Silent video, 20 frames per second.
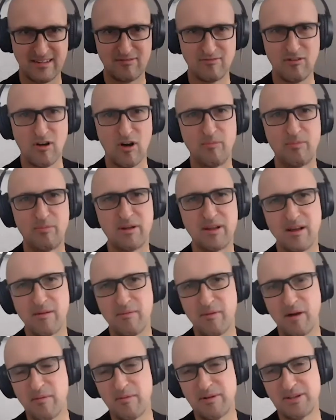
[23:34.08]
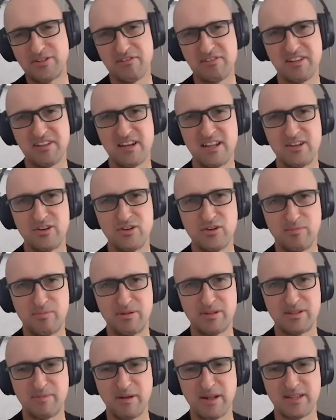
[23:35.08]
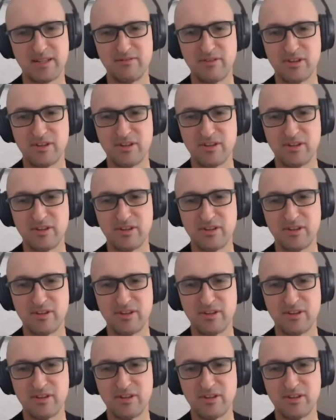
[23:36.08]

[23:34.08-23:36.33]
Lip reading: Rob, I'm interested in your perspective